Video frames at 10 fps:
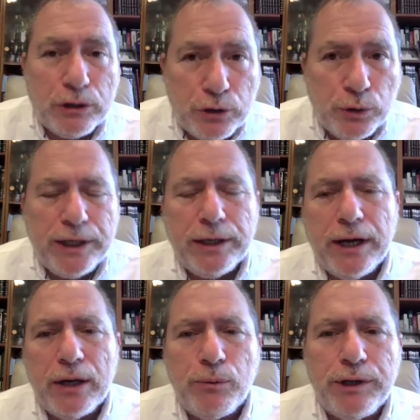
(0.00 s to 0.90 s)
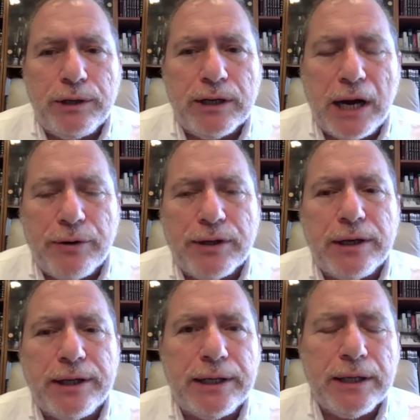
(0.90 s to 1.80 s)
are doing, and we
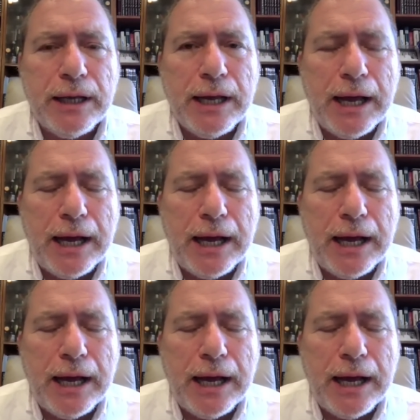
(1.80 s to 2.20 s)
currently